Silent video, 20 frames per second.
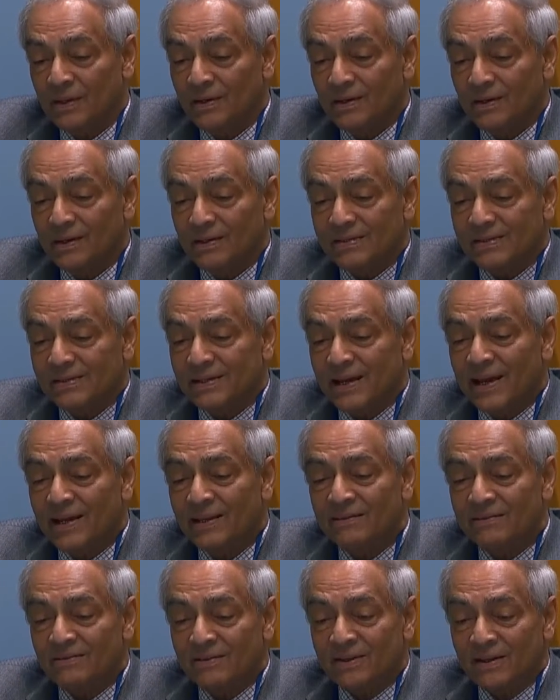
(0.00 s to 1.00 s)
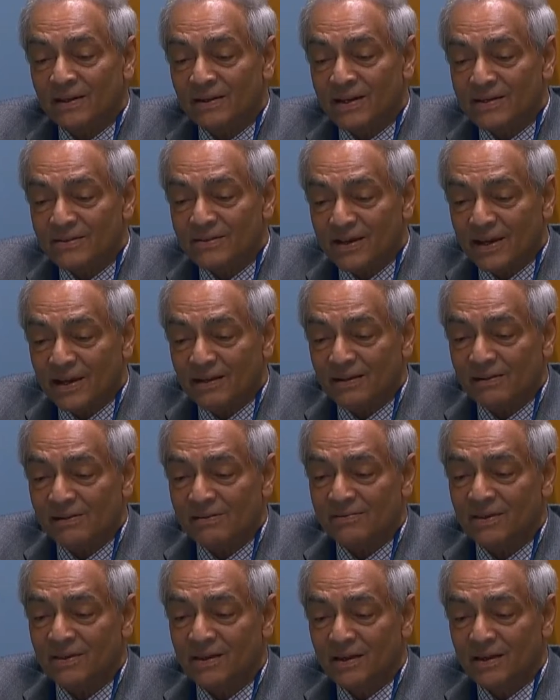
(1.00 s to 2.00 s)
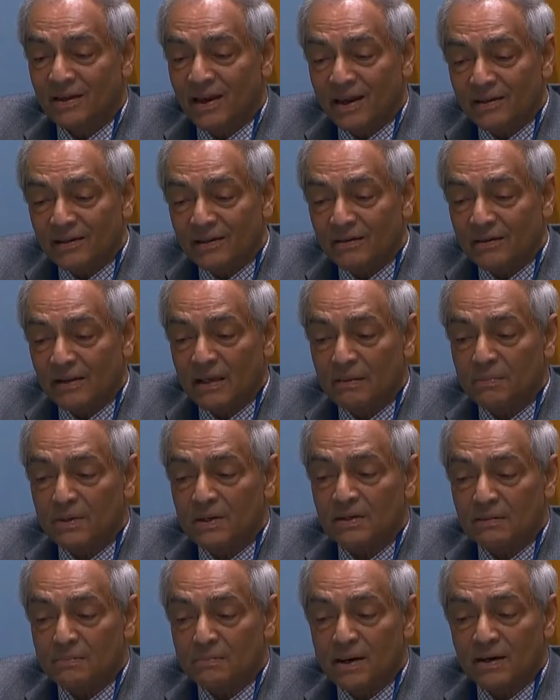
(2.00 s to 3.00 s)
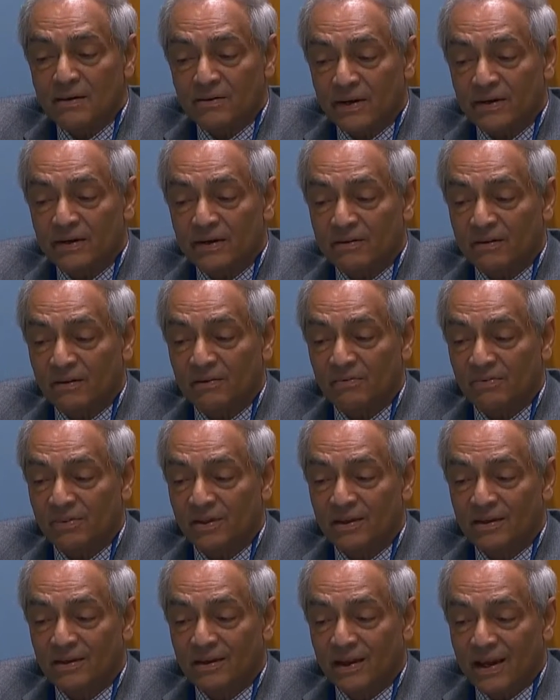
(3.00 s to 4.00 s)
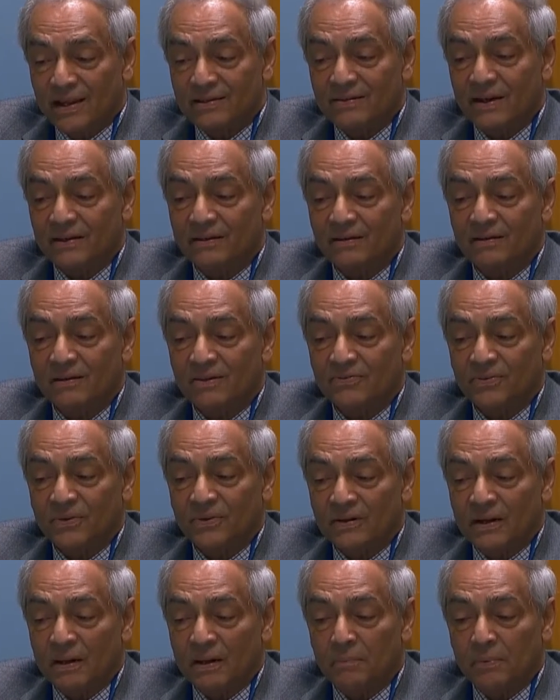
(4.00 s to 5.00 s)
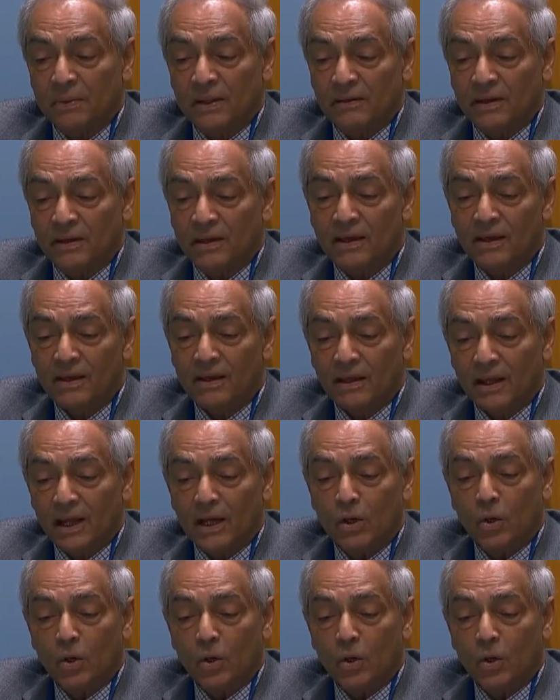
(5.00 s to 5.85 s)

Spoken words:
A standstill entails an agreement among creditors and debtors for a temporary and